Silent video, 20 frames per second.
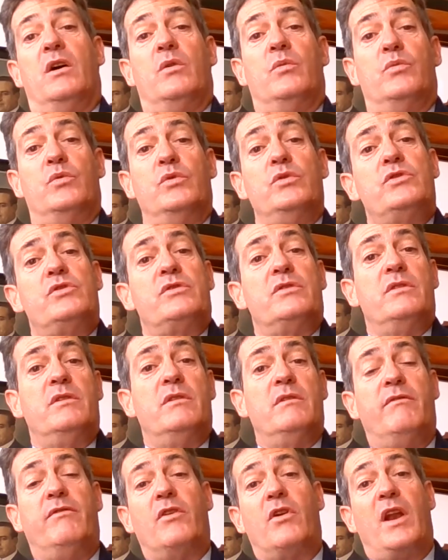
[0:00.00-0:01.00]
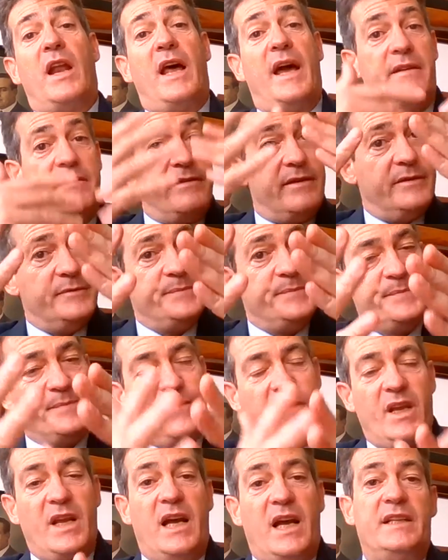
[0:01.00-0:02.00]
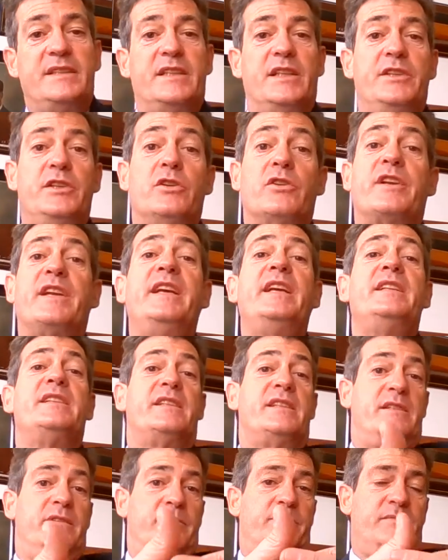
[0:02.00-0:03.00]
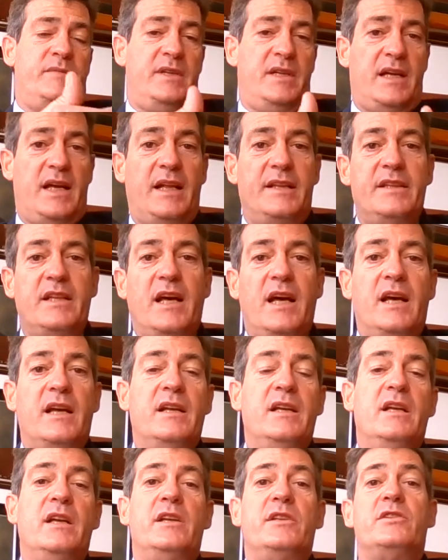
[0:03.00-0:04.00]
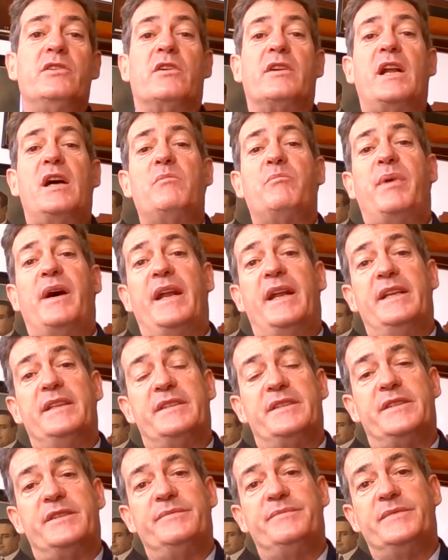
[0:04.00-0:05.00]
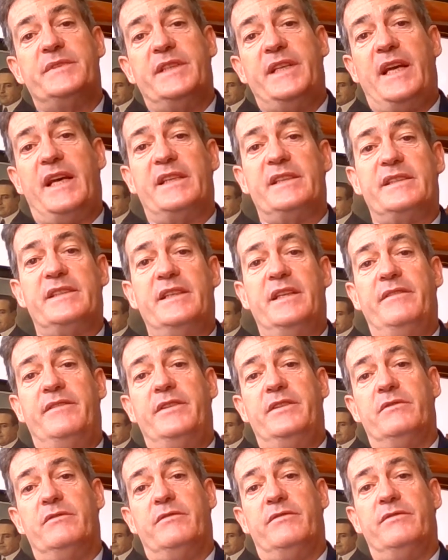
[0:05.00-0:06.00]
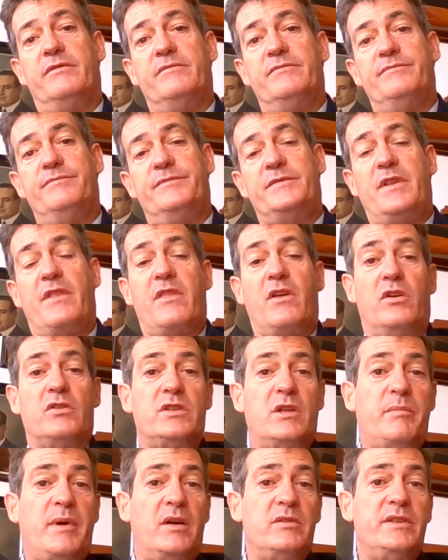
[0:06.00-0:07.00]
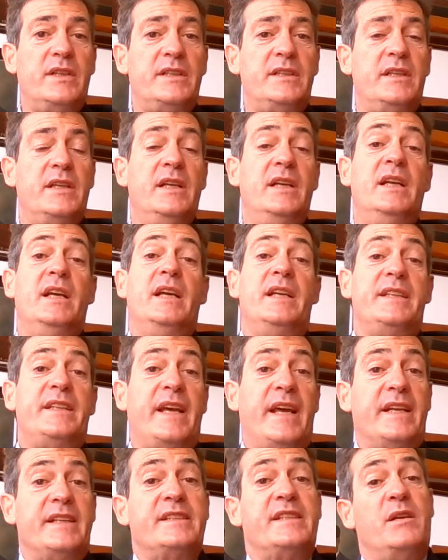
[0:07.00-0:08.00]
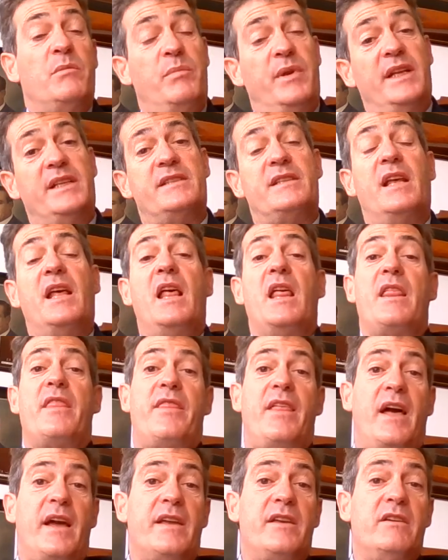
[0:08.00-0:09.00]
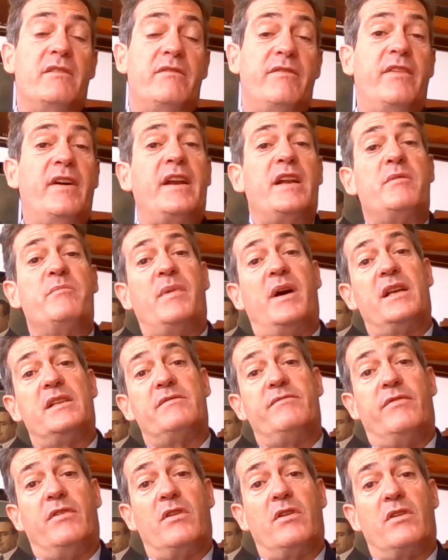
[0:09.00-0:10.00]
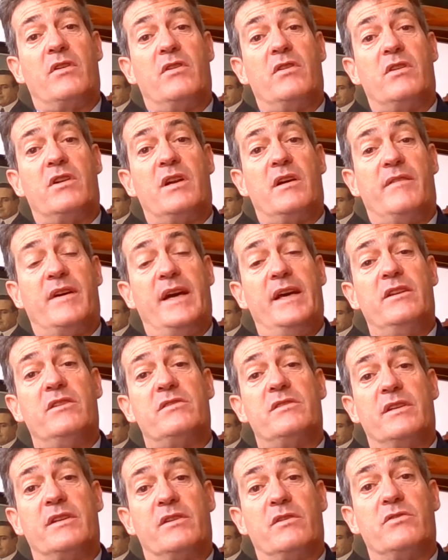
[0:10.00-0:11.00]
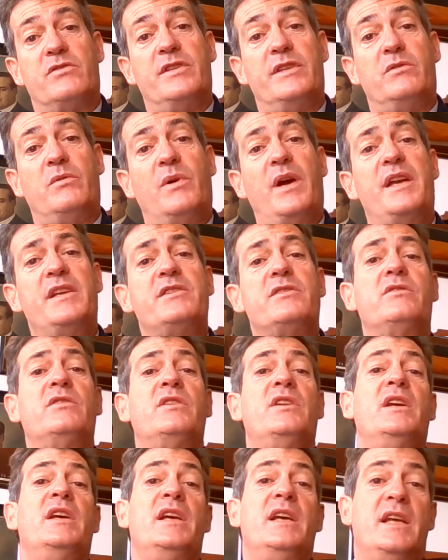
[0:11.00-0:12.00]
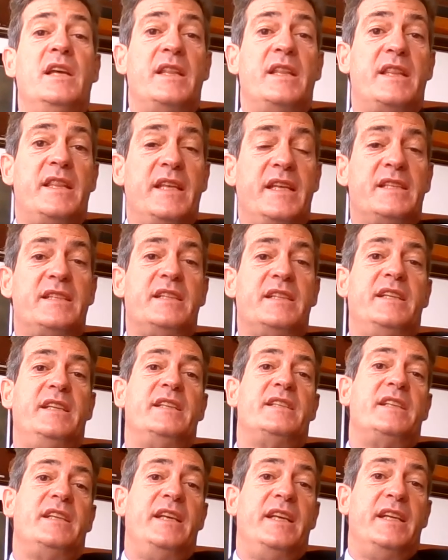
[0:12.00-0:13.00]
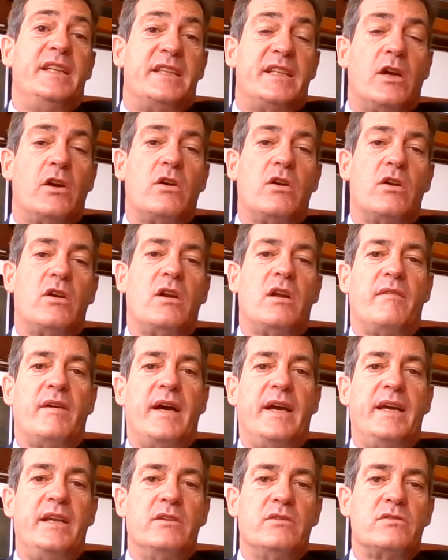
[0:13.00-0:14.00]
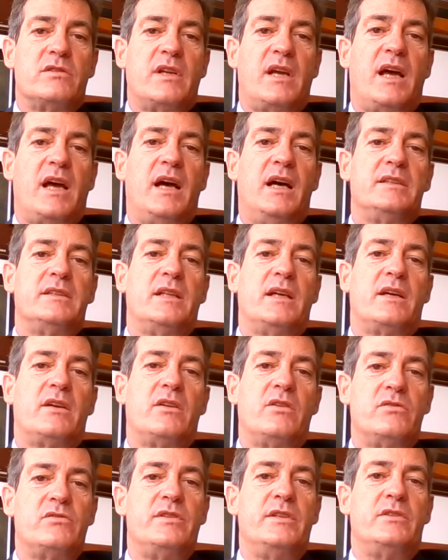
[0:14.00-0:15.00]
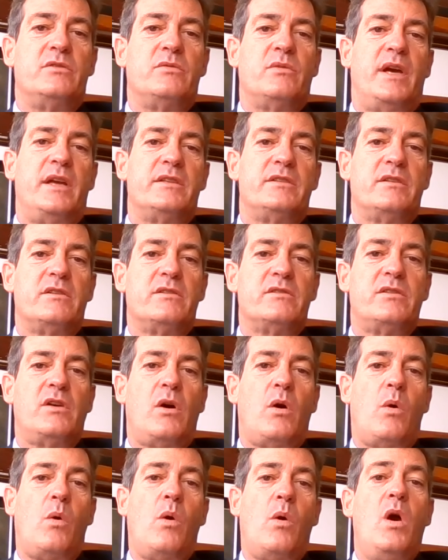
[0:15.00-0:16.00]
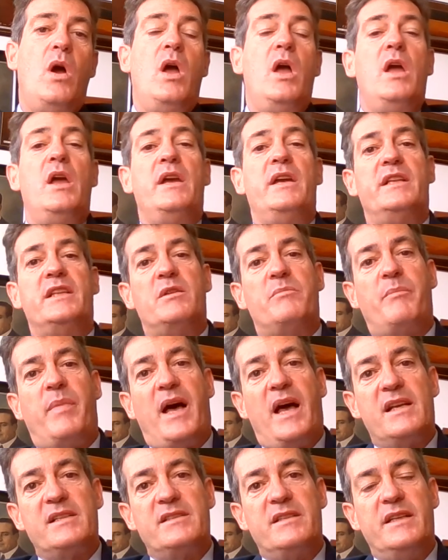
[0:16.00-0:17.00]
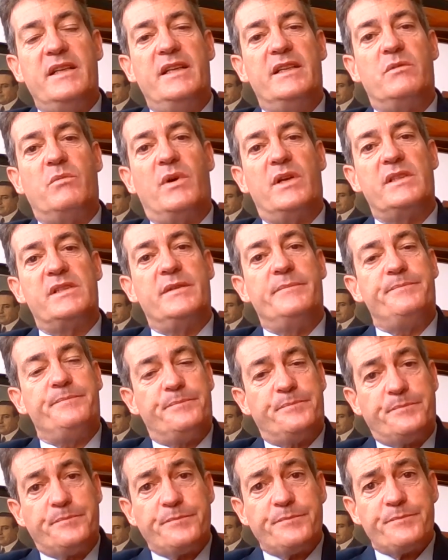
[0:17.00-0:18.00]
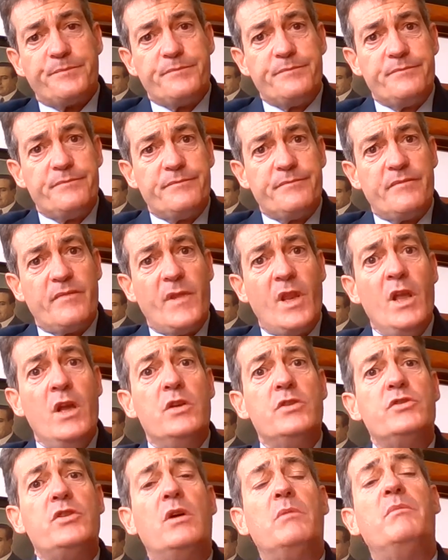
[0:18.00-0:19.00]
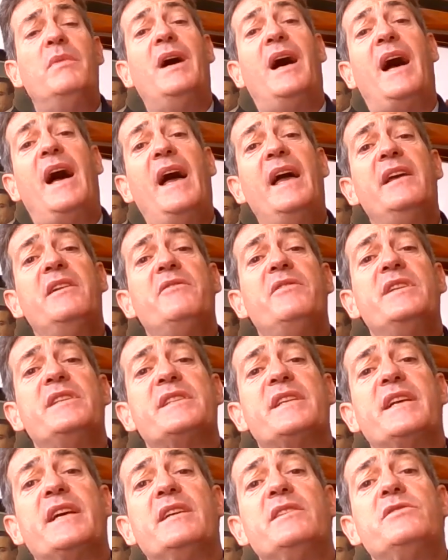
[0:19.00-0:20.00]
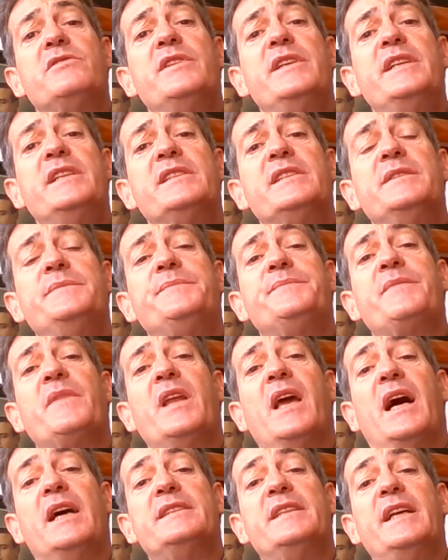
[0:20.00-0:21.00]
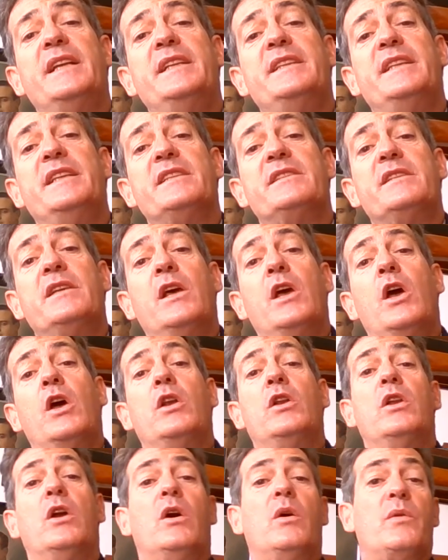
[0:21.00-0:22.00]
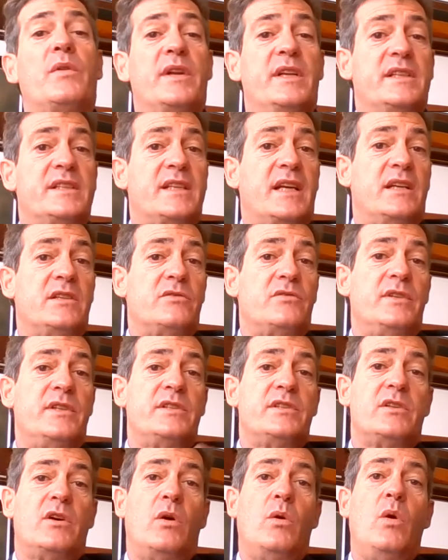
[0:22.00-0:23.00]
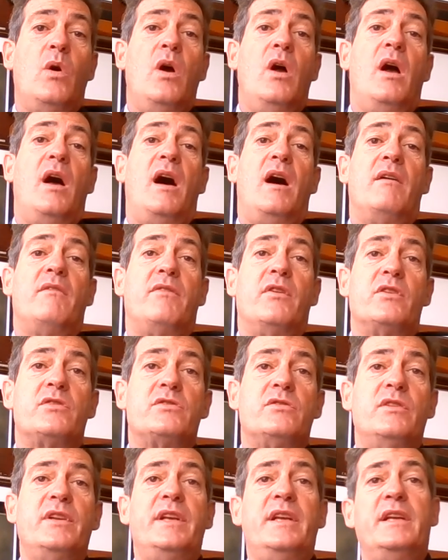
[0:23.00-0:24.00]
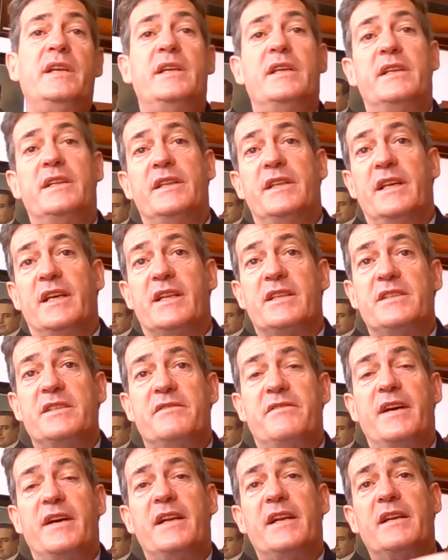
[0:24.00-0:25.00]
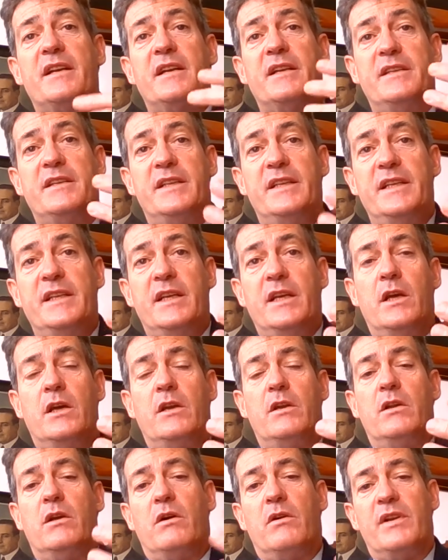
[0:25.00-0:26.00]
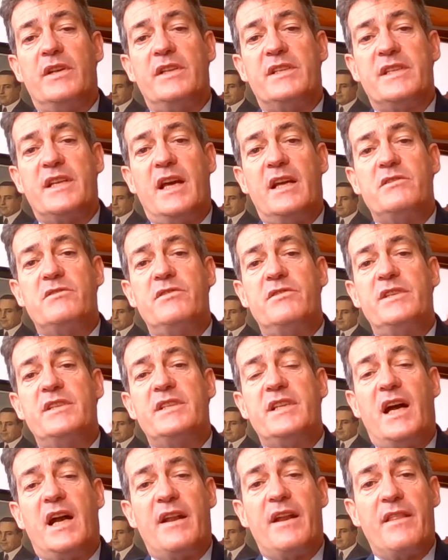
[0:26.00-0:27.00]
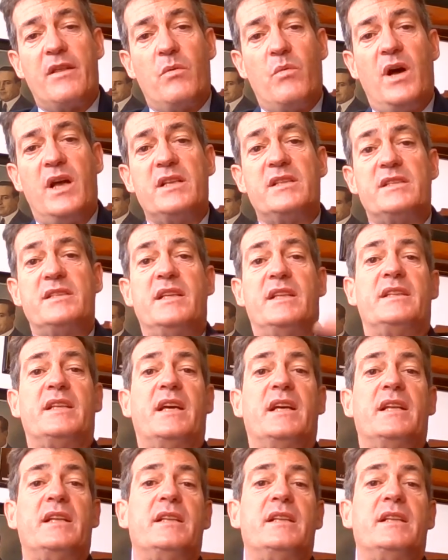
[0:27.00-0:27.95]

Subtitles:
woods for life, and your kids and your grandparents. Yes, if you've thought about it. Yes, please. Thank you very much for coronavirus and cruise situation. This is it, coronavirus and cruise situation. So in the past it was some high-risk countries, and then it is low-risk countries. So unfortunately, dear seafarer, the low-risk countries are the ones that